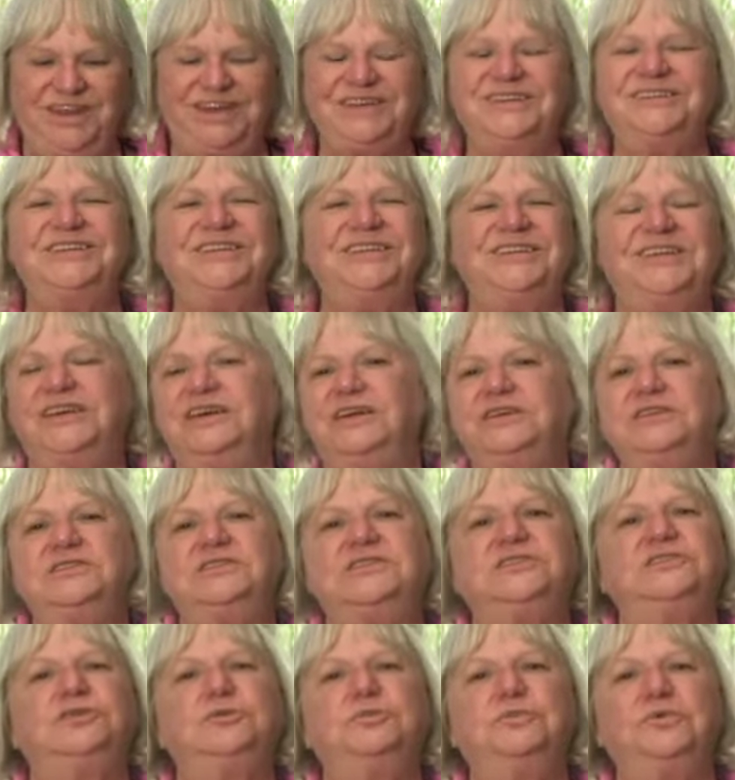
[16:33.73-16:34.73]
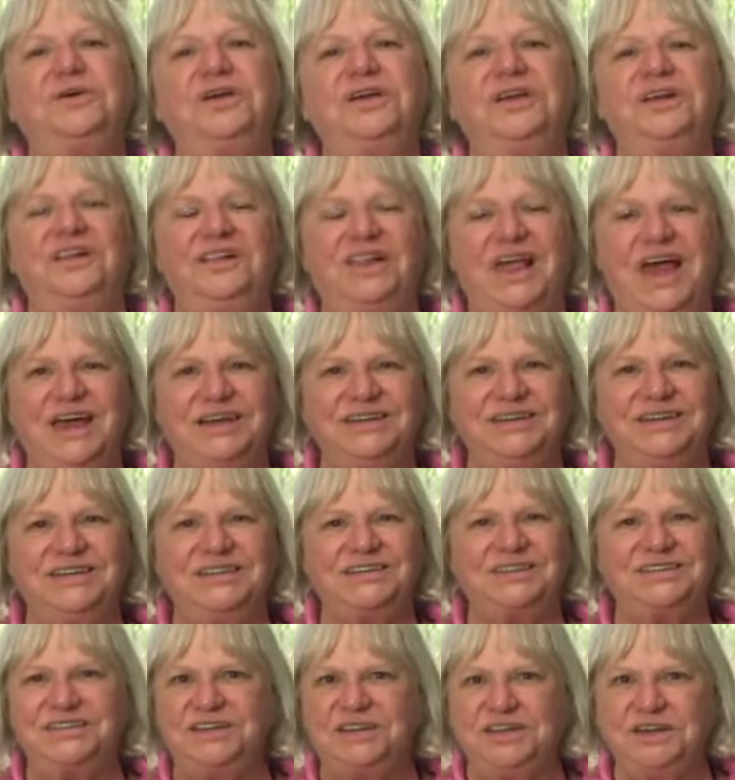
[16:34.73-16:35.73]
into the exuberant
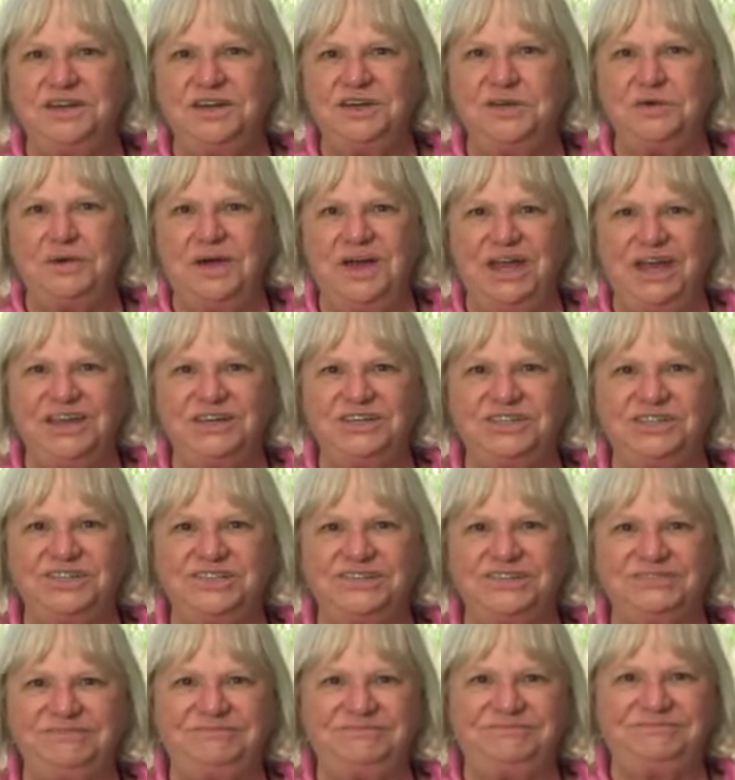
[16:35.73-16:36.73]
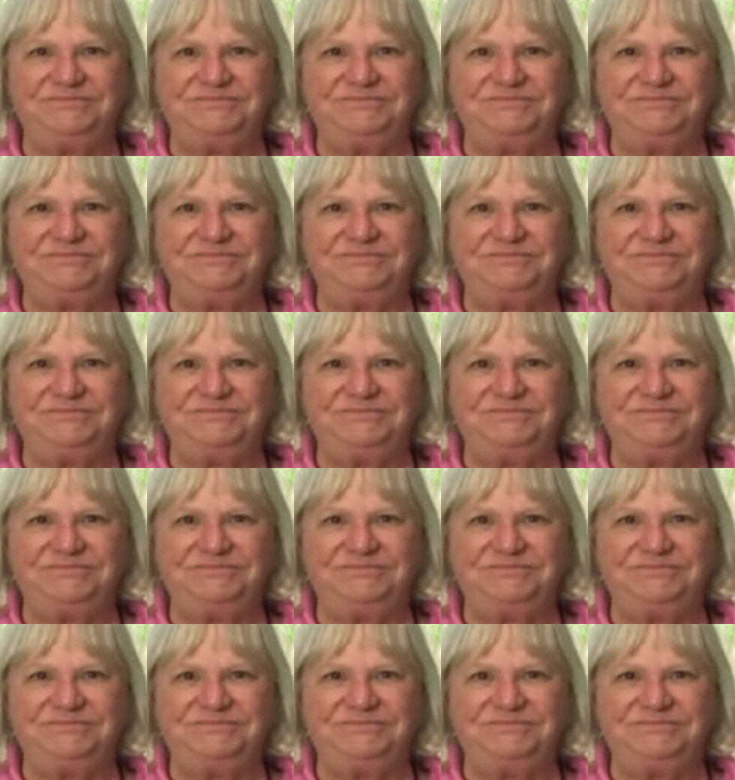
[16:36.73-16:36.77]
gladness of the new age.